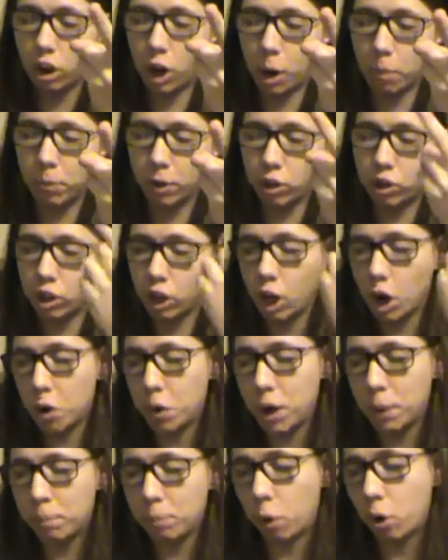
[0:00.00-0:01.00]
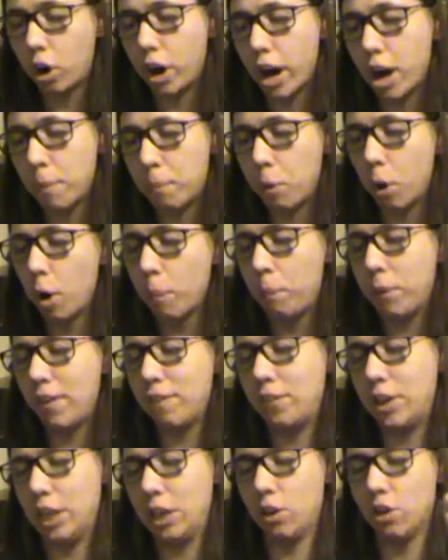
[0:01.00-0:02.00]
Number two, report
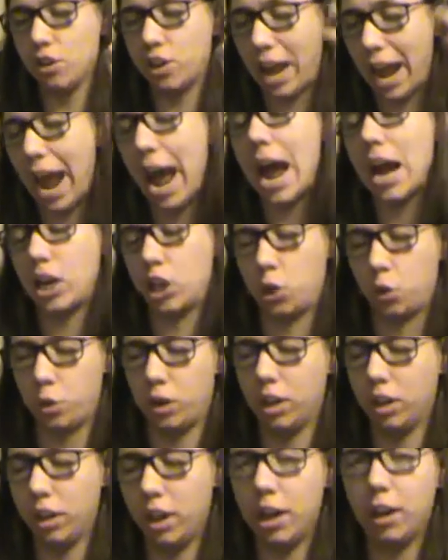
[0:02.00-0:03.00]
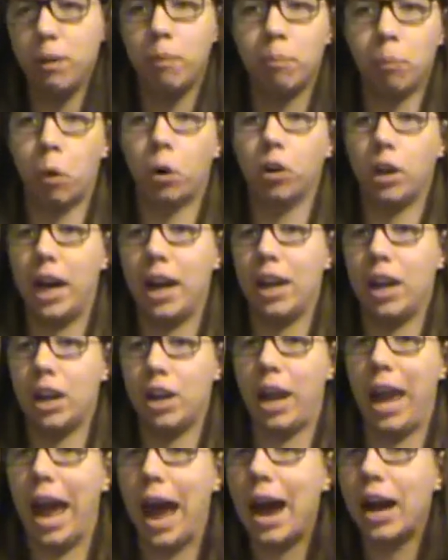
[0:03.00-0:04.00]
inappropriate videos accurately, more like
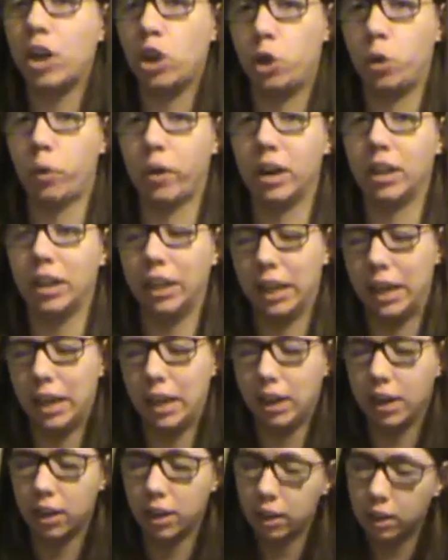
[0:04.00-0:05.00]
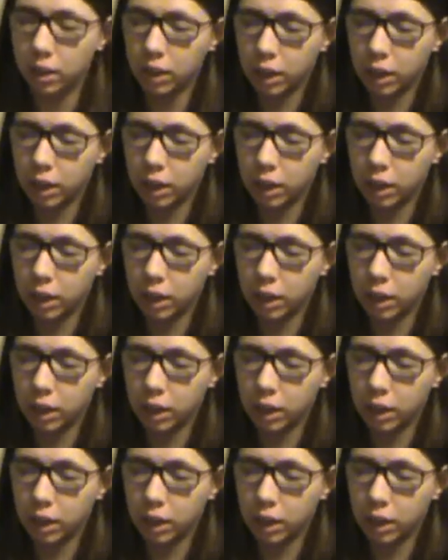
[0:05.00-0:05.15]
inaccurately.